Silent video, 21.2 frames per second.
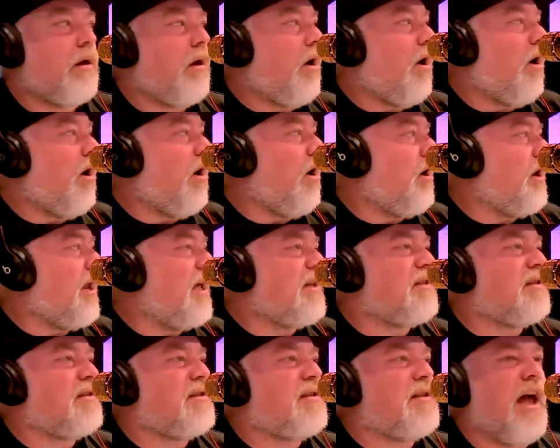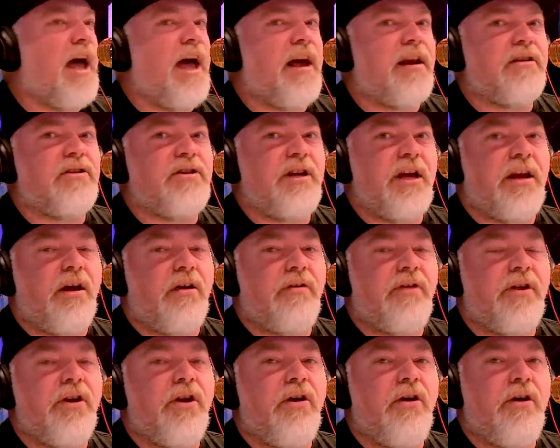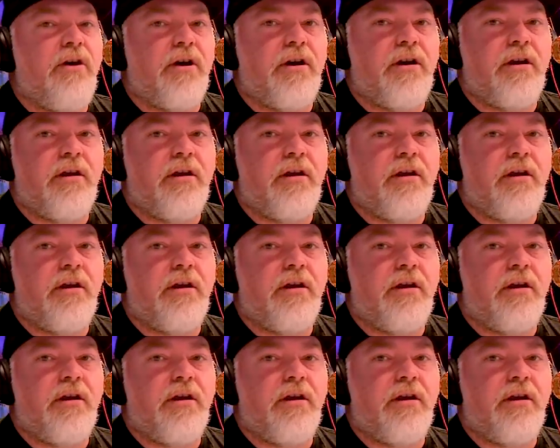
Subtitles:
It hasn't started yet. Oh, the nerd.